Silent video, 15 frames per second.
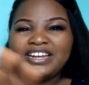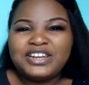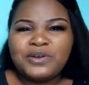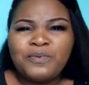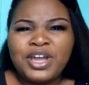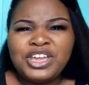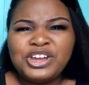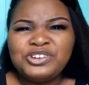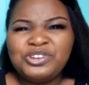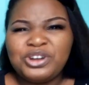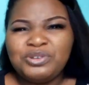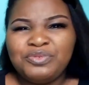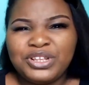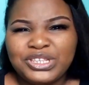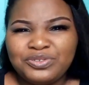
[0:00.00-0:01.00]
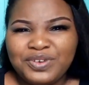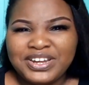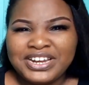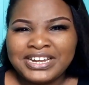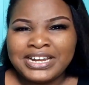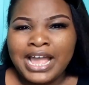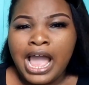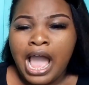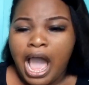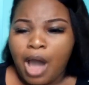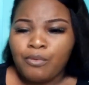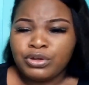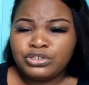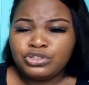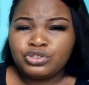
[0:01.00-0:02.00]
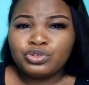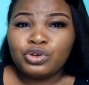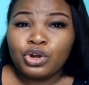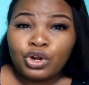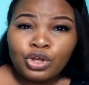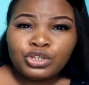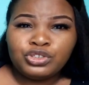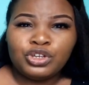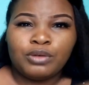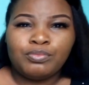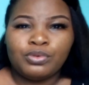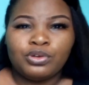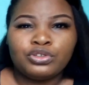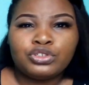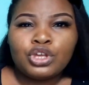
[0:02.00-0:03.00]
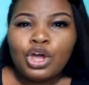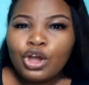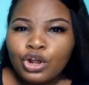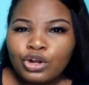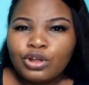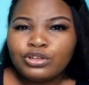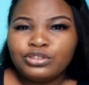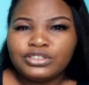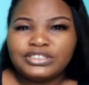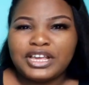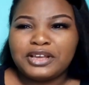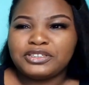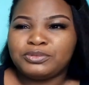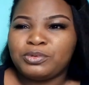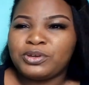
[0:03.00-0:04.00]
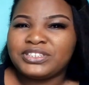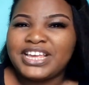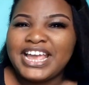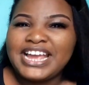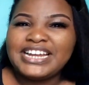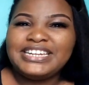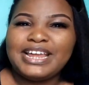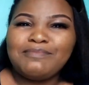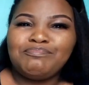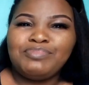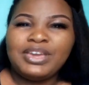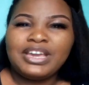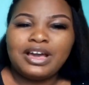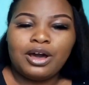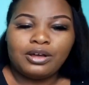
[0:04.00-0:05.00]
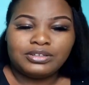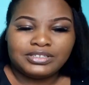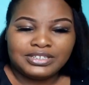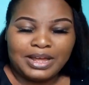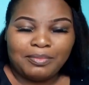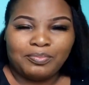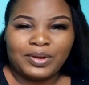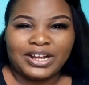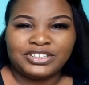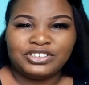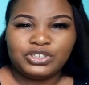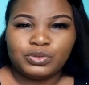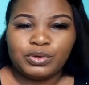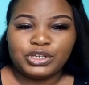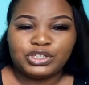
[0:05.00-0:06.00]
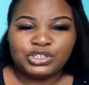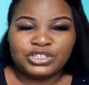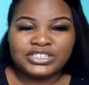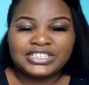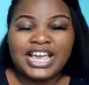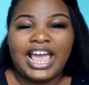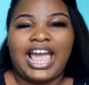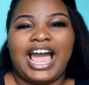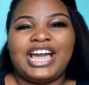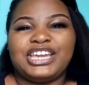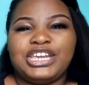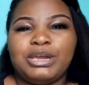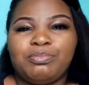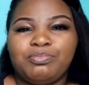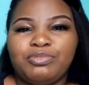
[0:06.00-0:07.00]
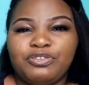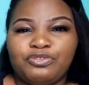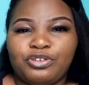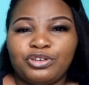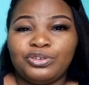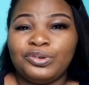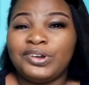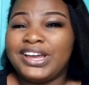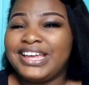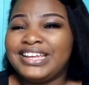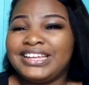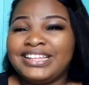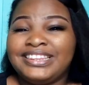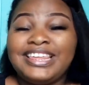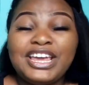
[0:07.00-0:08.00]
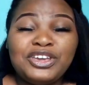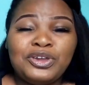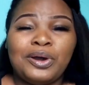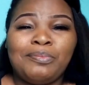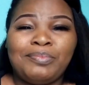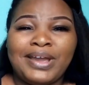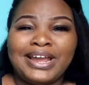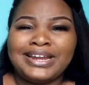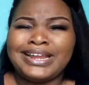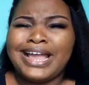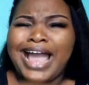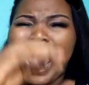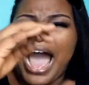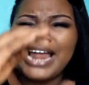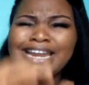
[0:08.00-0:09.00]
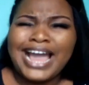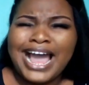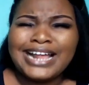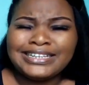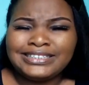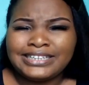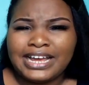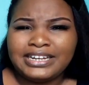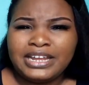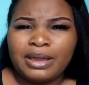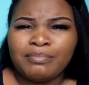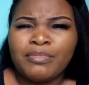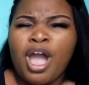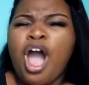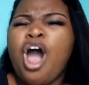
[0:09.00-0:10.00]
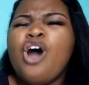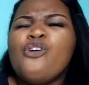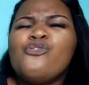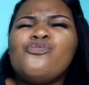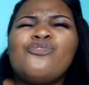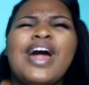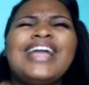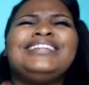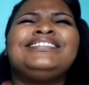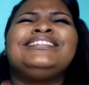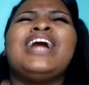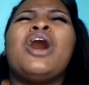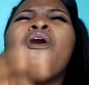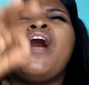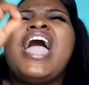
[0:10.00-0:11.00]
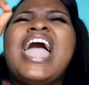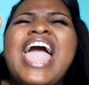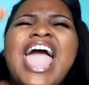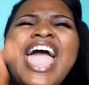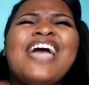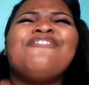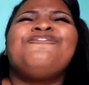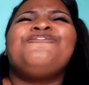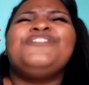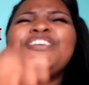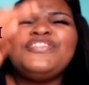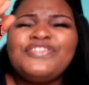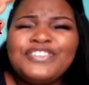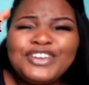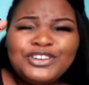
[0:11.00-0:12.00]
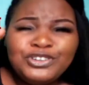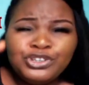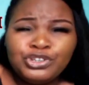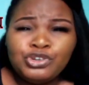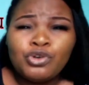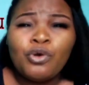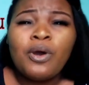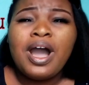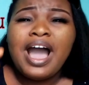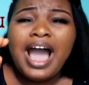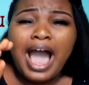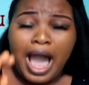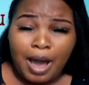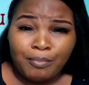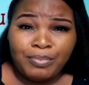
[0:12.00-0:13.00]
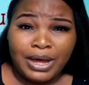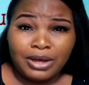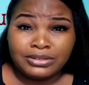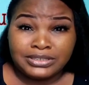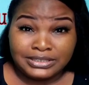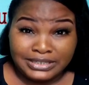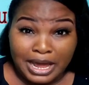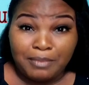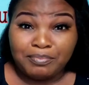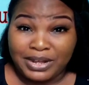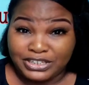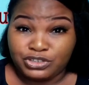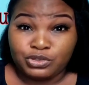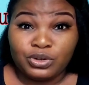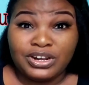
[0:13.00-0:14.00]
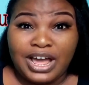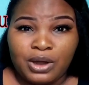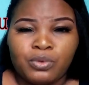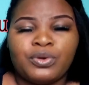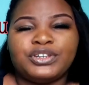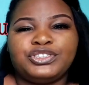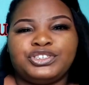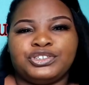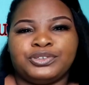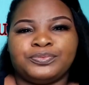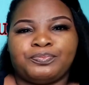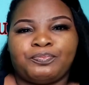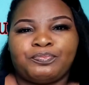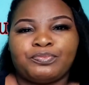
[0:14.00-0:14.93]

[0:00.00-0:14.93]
Then when you're done with reading, I want you to close your books, close your textbooks, then pick out that practice questions and keep before you. Take your pen and answer them. Write down everything you know about that particular question.